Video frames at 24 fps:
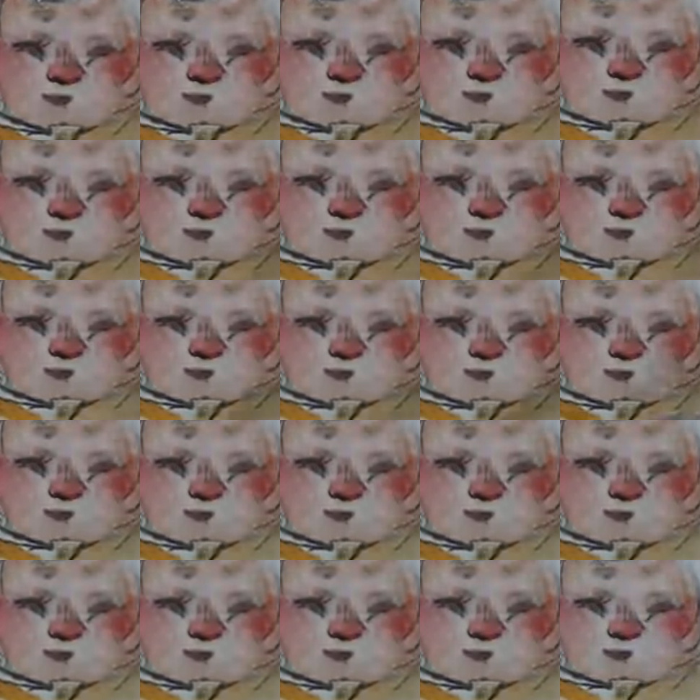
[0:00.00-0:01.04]

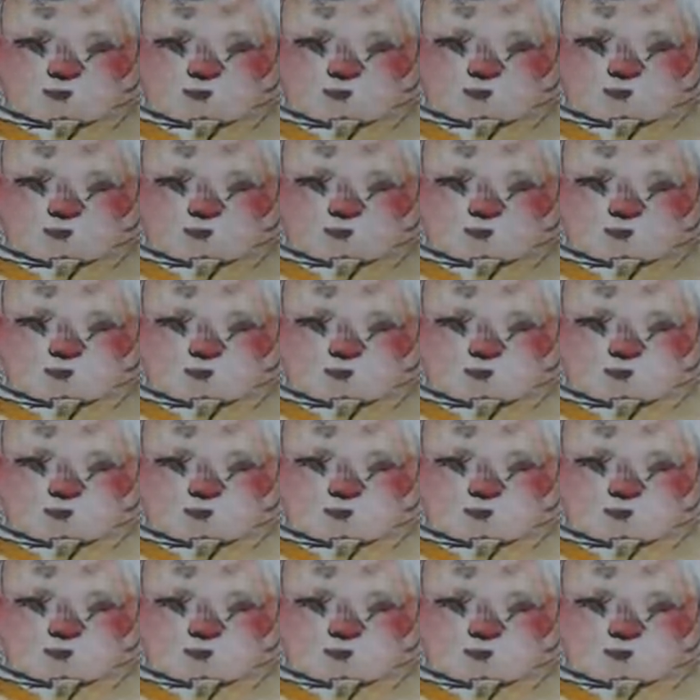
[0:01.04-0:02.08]

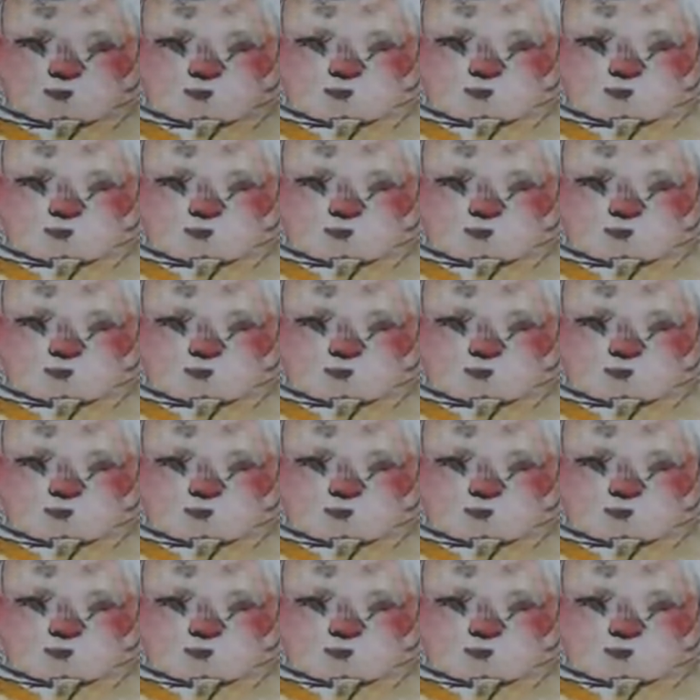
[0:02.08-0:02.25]
No one is speaking in this clip.